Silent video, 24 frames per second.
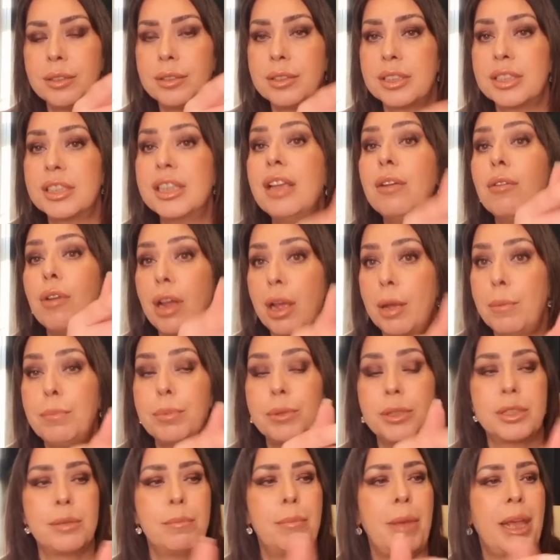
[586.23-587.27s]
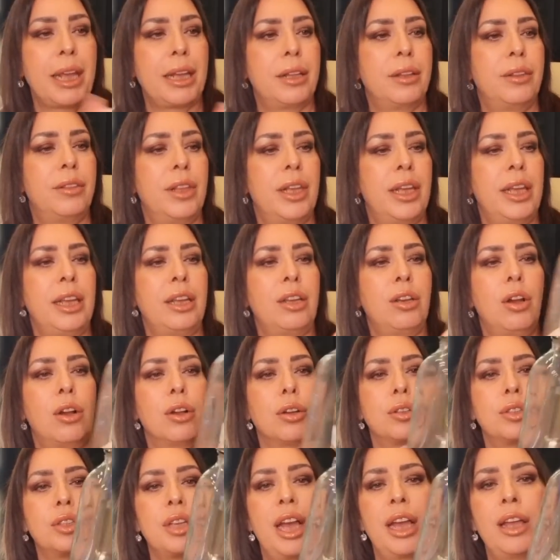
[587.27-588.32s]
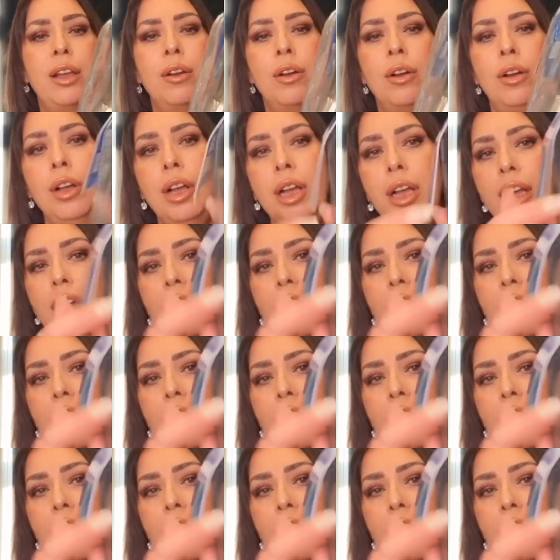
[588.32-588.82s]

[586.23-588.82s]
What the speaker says: syrup to make the cocktail,